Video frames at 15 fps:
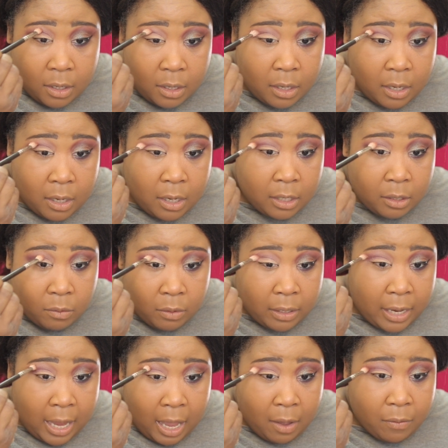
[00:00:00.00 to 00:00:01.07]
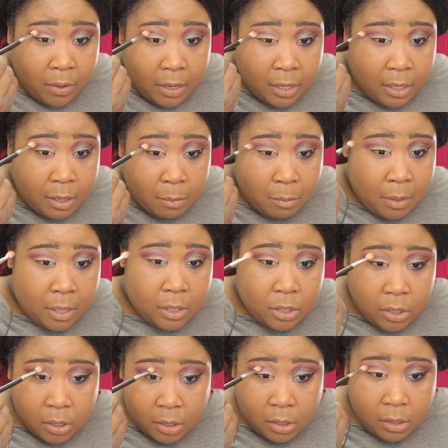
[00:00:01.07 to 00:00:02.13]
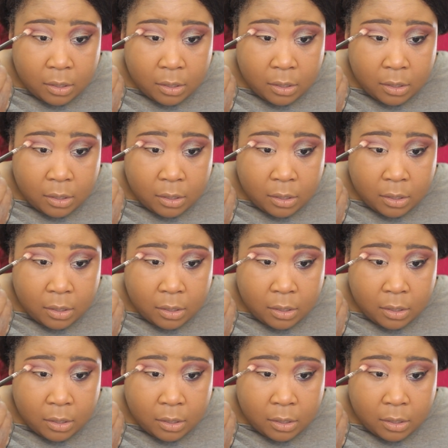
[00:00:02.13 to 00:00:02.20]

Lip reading: It doesn't really have any dimension.